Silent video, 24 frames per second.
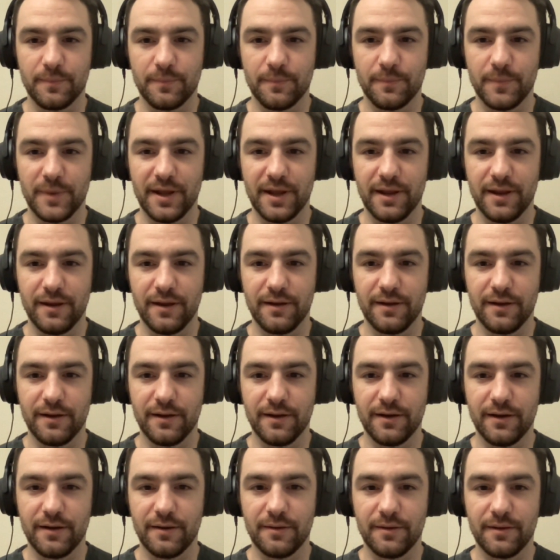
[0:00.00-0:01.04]
made
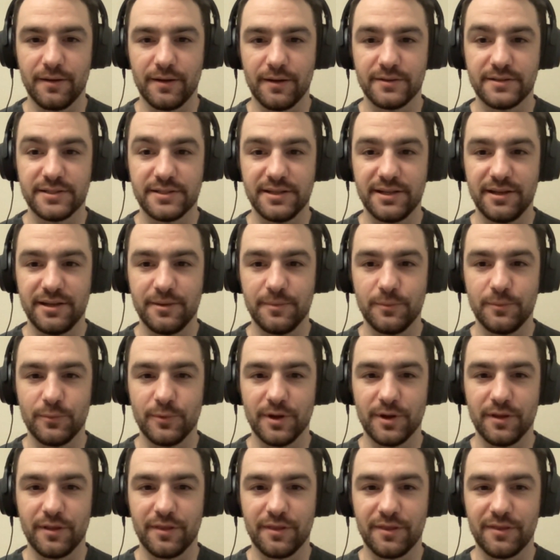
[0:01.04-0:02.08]
a team
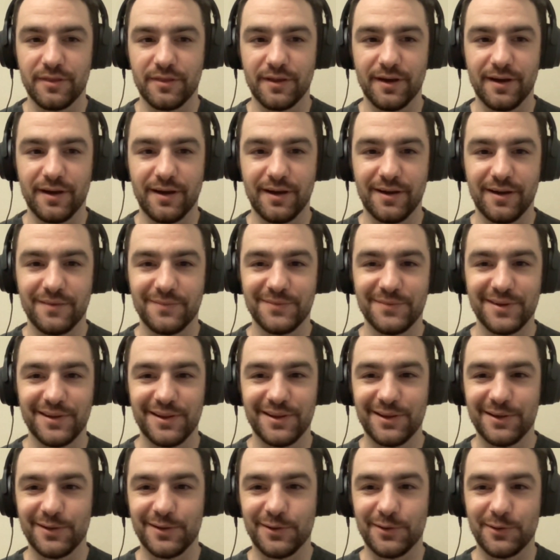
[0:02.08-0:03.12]
with a uh,
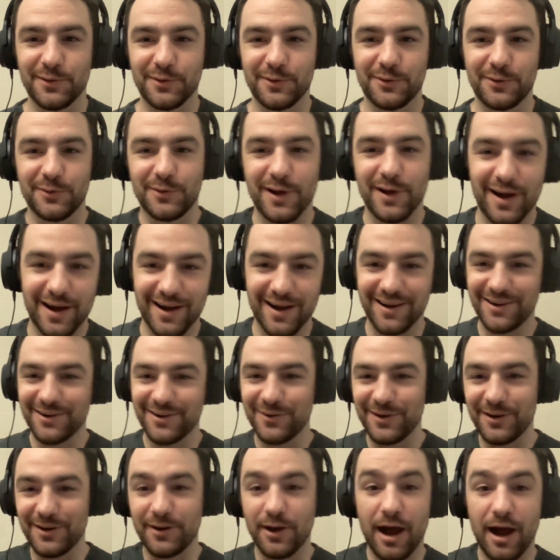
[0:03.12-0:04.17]
little
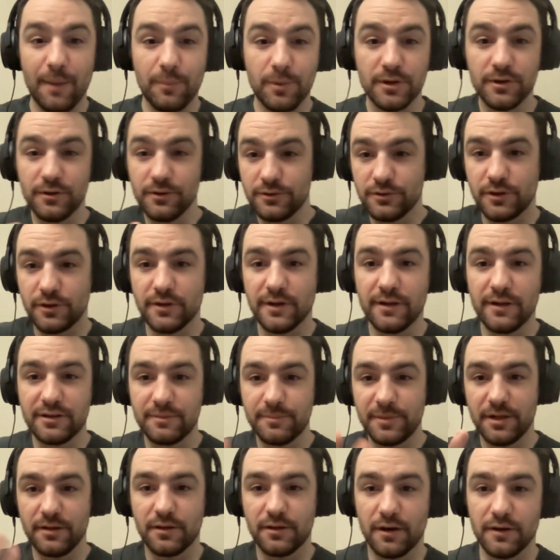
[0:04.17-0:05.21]
green goblin who turned out to
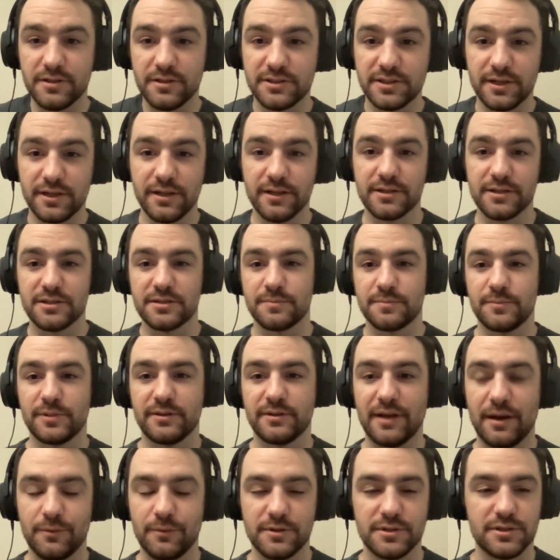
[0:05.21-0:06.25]
be Darth Sidious, but
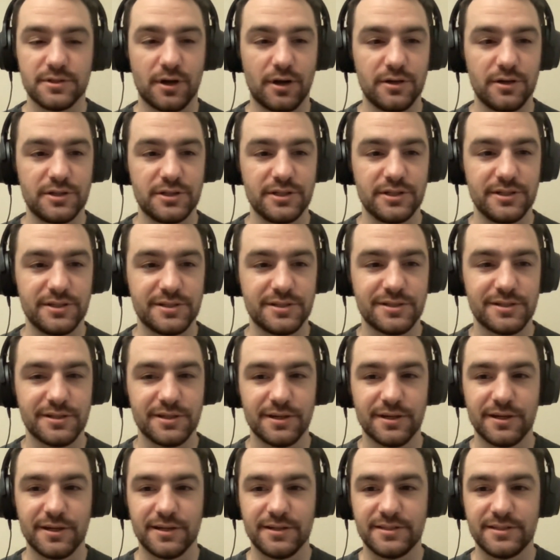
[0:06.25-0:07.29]
that was Archie's
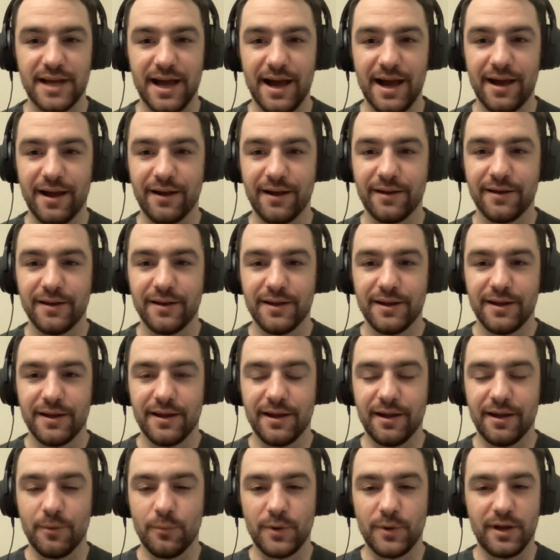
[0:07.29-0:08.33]
tag,
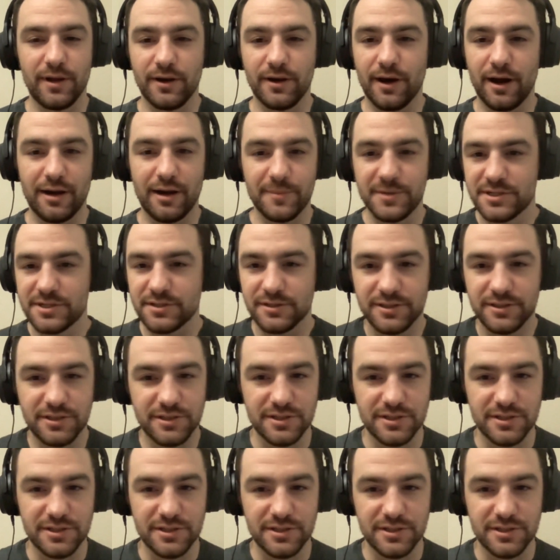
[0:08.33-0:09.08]
and we anonymously